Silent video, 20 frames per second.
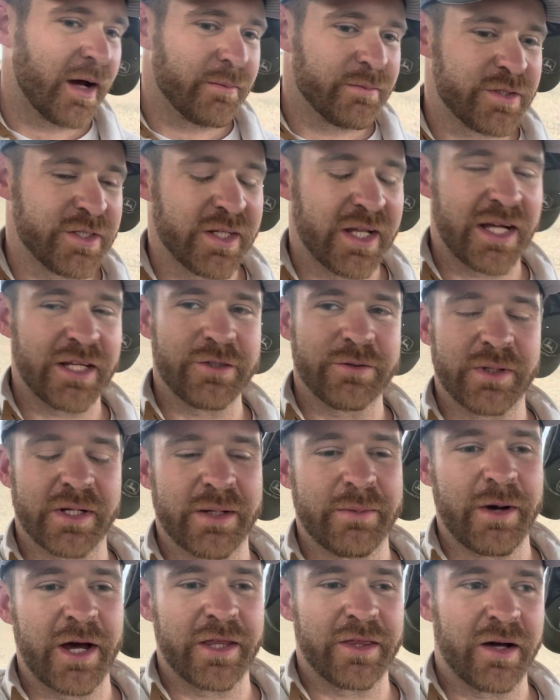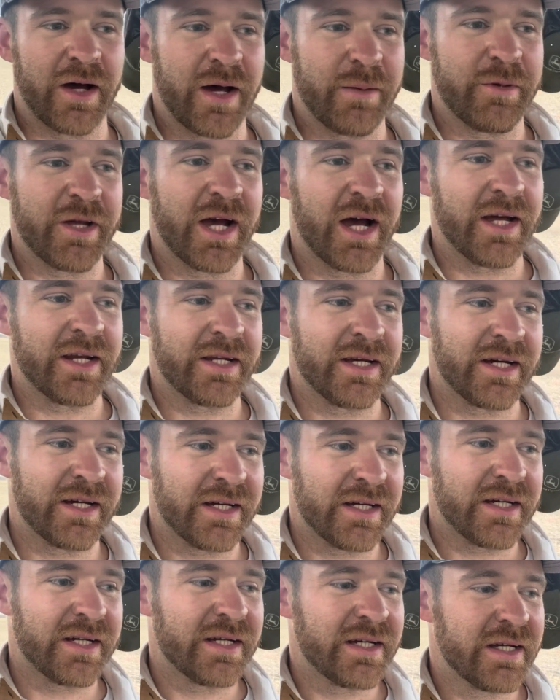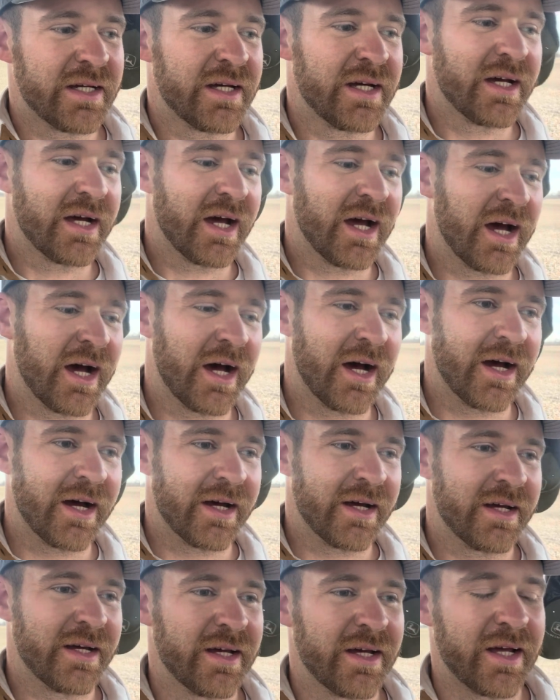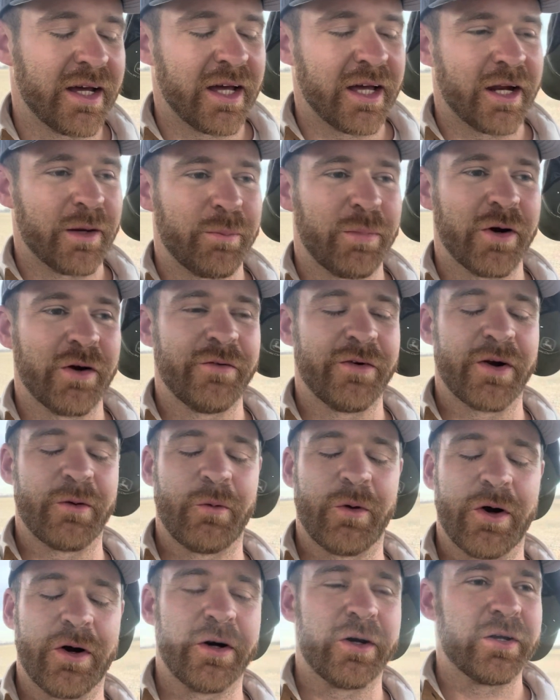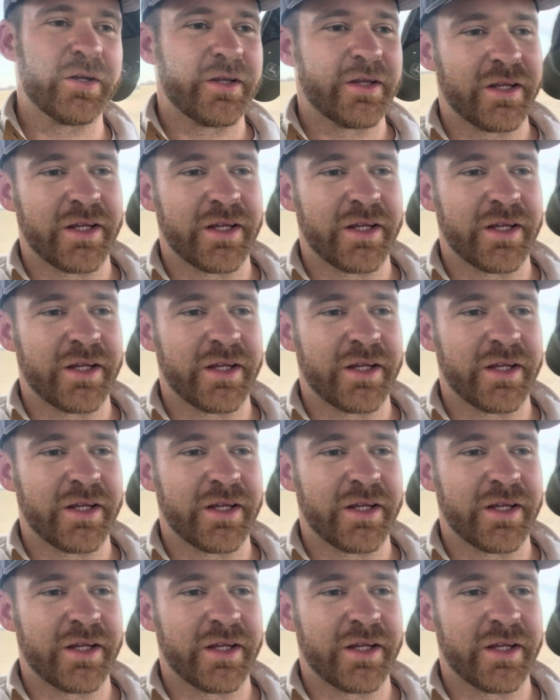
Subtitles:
So that's really my thought behind it. In a perfect world,